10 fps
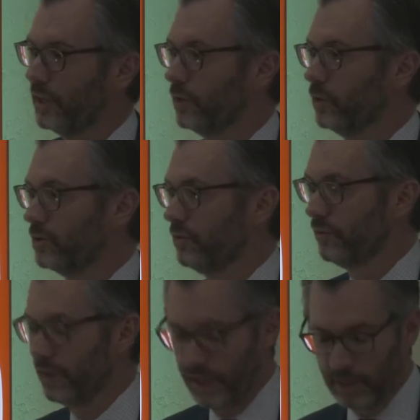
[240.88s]
inclusive,
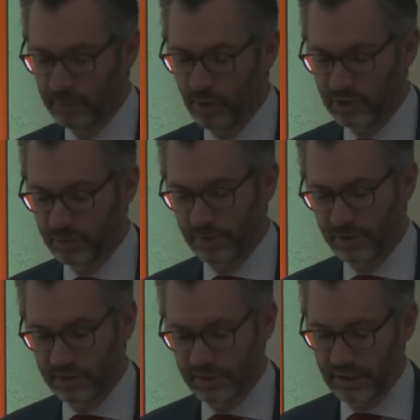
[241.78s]
and
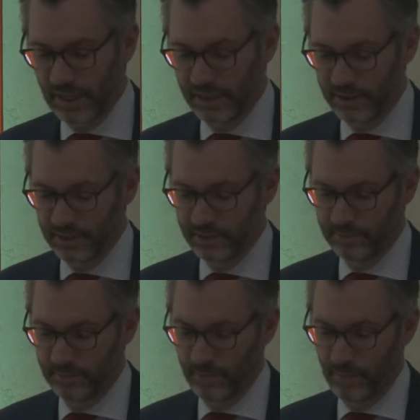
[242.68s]
prosperous societies.
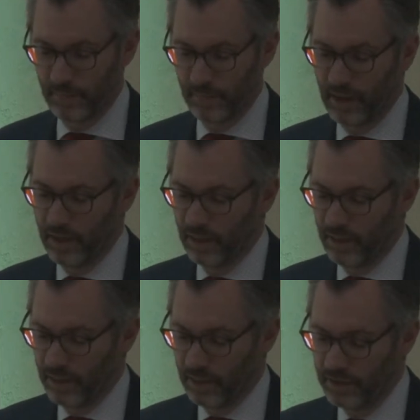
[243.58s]

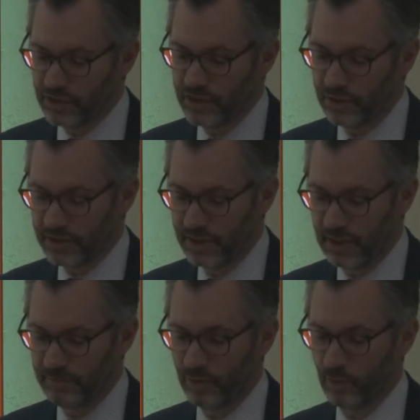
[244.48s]
This year's
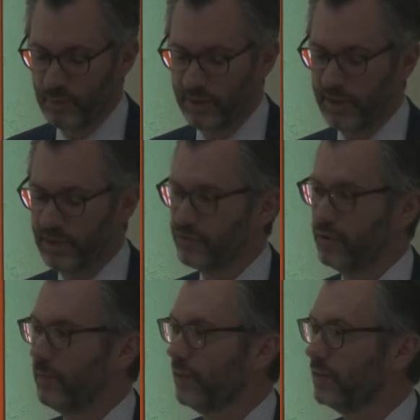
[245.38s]
theme for Women in
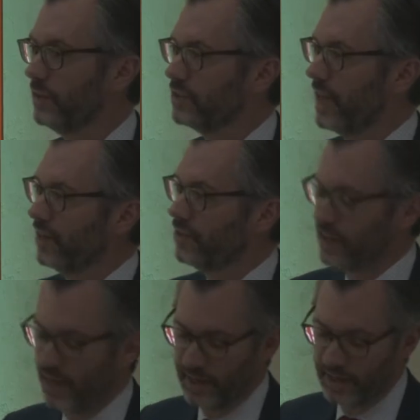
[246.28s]
History Month is
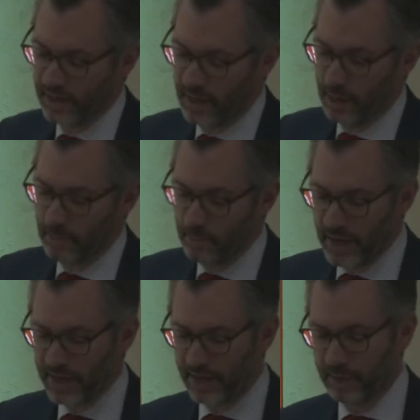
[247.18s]
hashtag
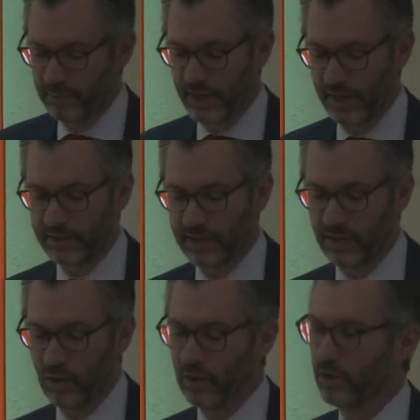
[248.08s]
Make an Impact
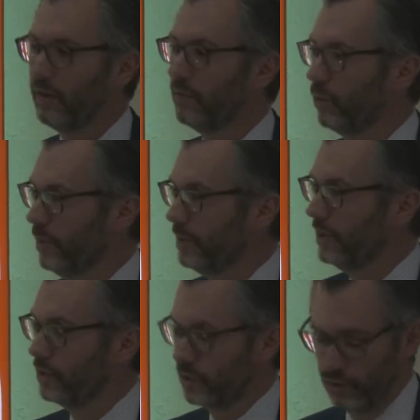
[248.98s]
in honor of the
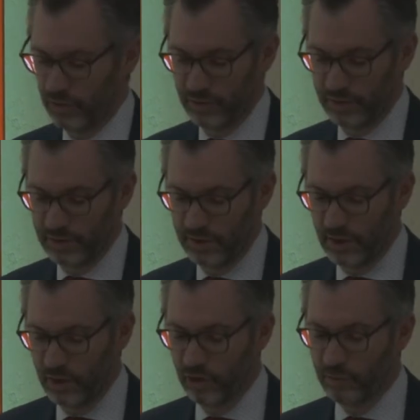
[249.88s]
women and girls
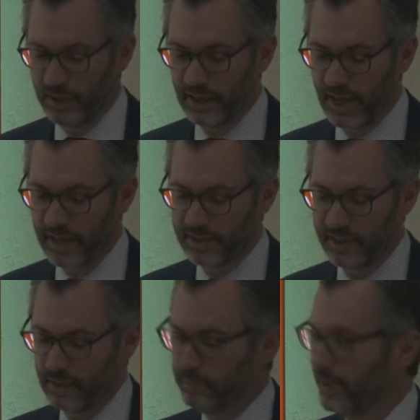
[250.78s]
who've made a
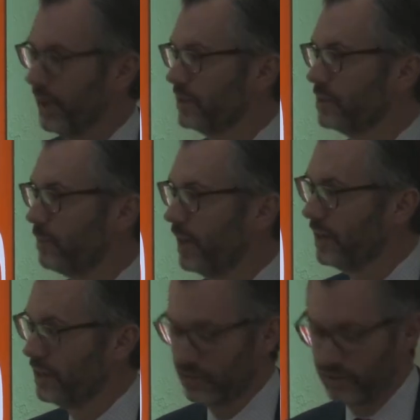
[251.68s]
lasting impact as
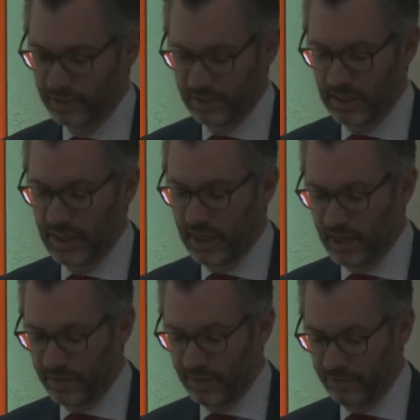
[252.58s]
pioneers
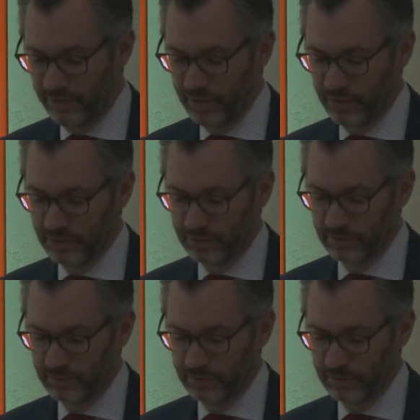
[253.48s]
in their field.